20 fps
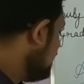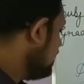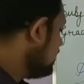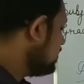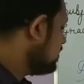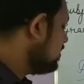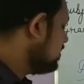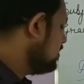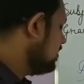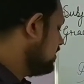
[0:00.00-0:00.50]

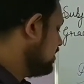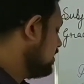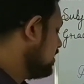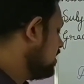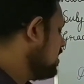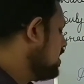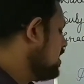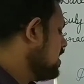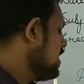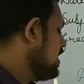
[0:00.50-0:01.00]
Third,
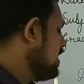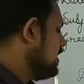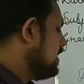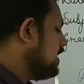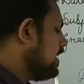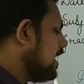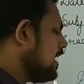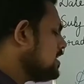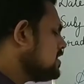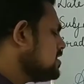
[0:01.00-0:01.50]

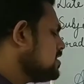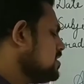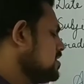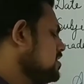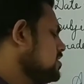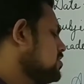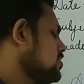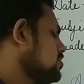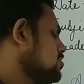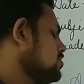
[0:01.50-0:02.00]

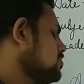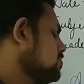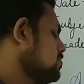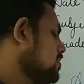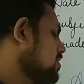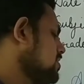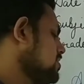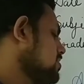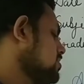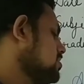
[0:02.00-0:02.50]
dash
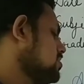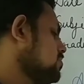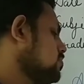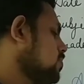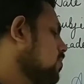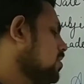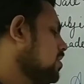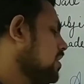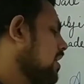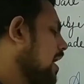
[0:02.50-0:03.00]
students
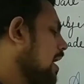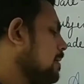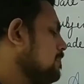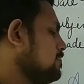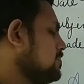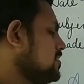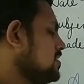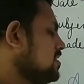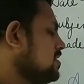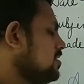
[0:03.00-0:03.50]
were
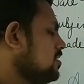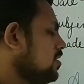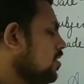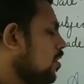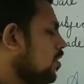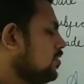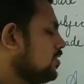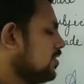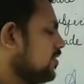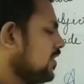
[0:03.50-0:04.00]

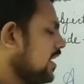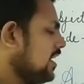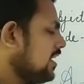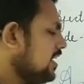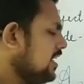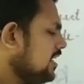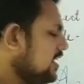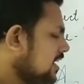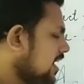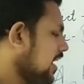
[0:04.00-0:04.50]
absent on the
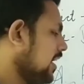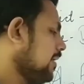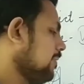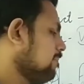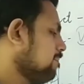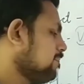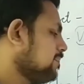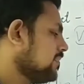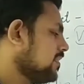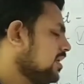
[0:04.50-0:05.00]
rainy
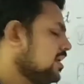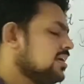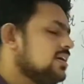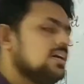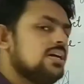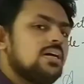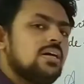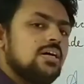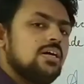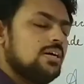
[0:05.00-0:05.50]
day.
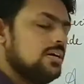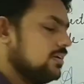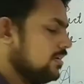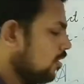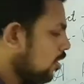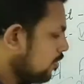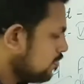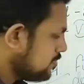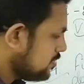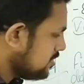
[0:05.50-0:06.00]

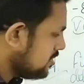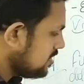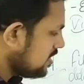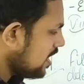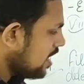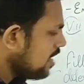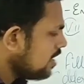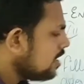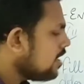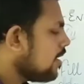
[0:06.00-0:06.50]
Options
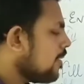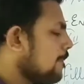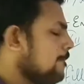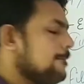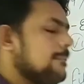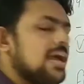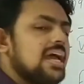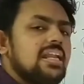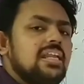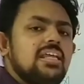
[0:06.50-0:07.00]
are
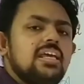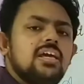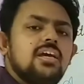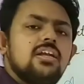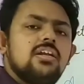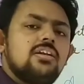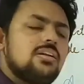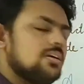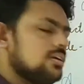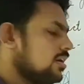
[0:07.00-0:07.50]
many
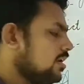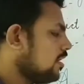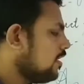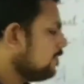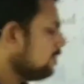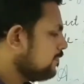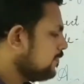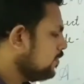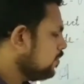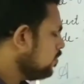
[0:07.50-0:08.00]
and
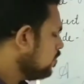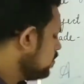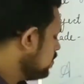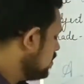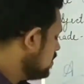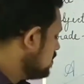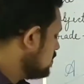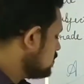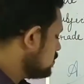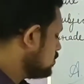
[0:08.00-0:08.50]
a few.
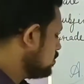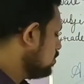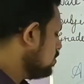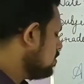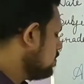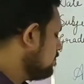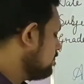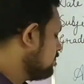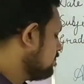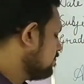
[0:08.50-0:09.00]

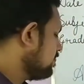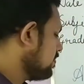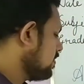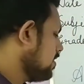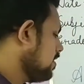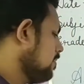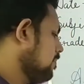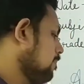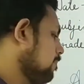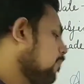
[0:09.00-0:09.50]
So
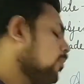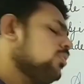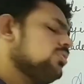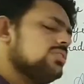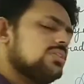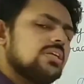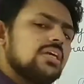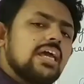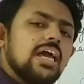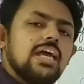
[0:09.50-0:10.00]

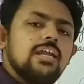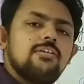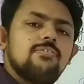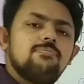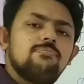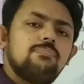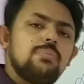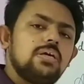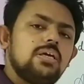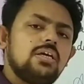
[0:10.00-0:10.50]
both
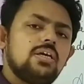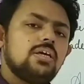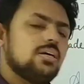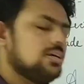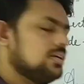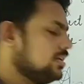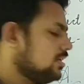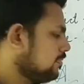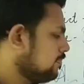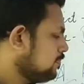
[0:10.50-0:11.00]
can be
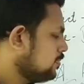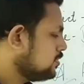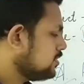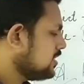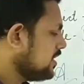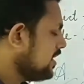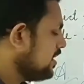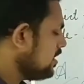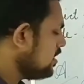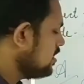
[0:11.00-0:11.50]
put
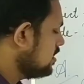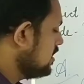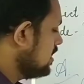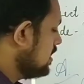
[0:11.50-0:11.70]
here.